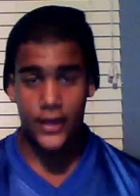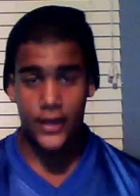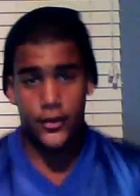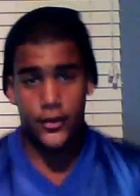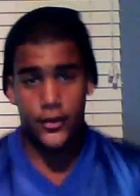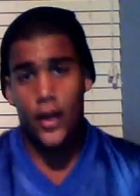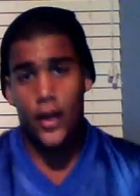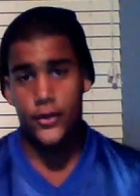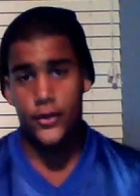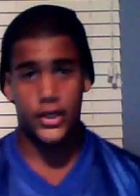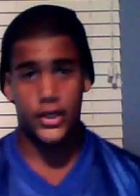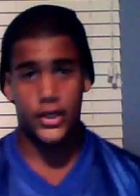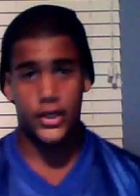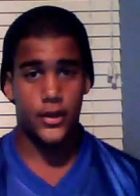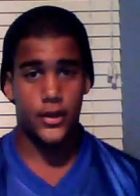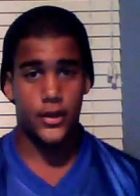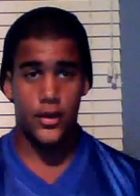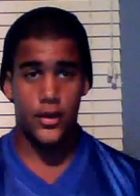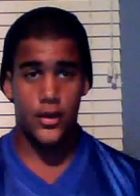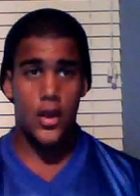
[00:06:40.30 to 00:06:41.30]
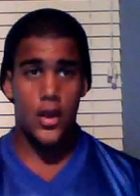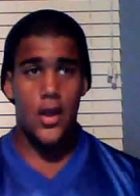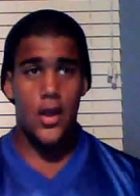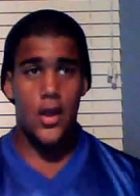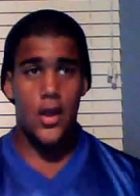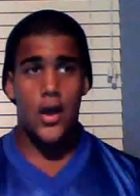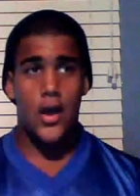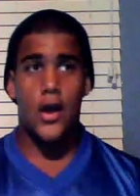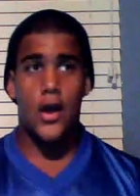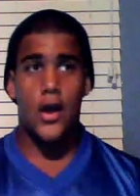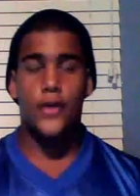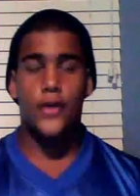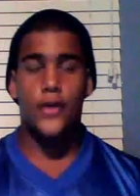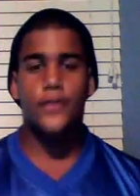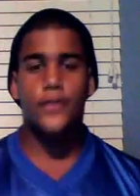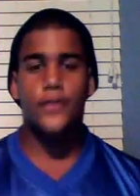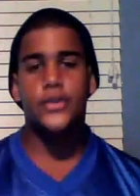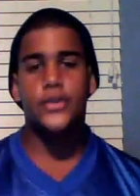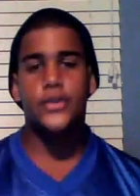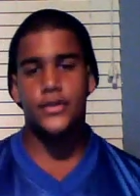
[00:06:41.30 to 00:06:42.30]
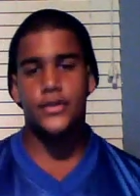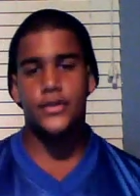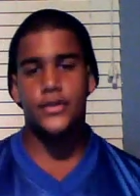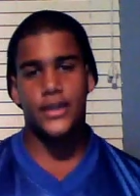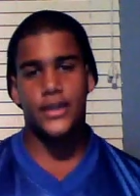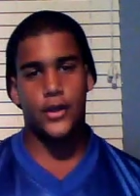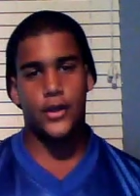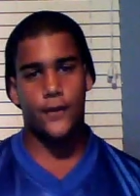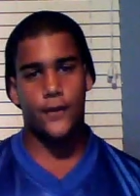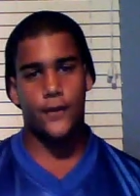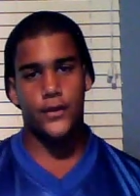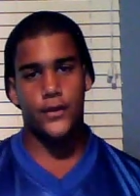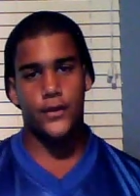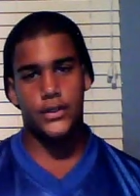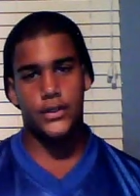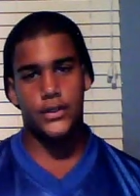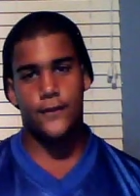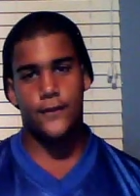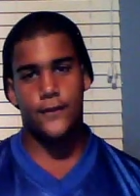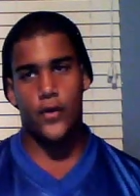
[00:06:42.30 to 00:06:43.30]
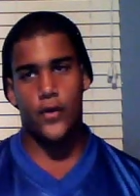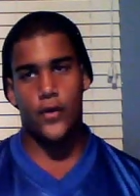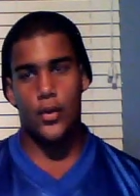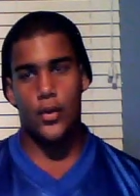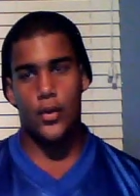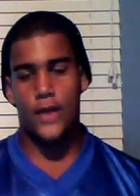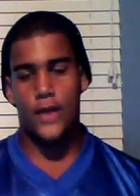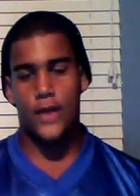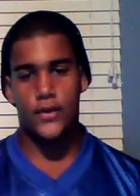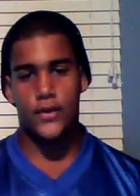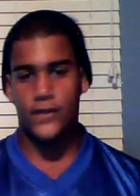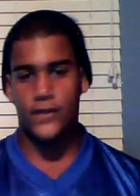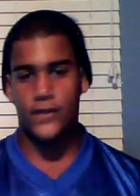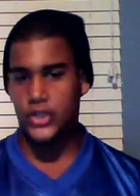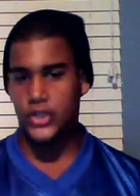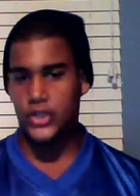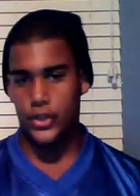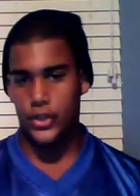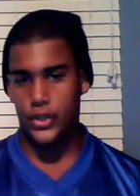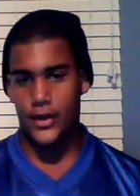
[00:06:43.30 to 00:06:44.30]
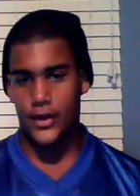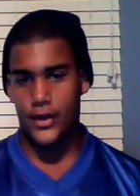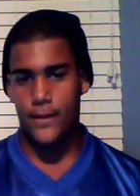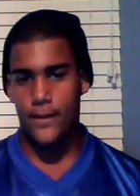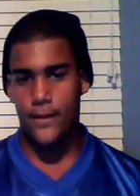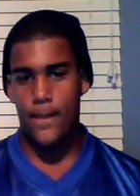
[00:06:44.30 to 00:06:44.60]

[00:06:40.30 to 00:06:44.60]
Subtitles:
other gender. You have certain set curfews for whatever division you're in.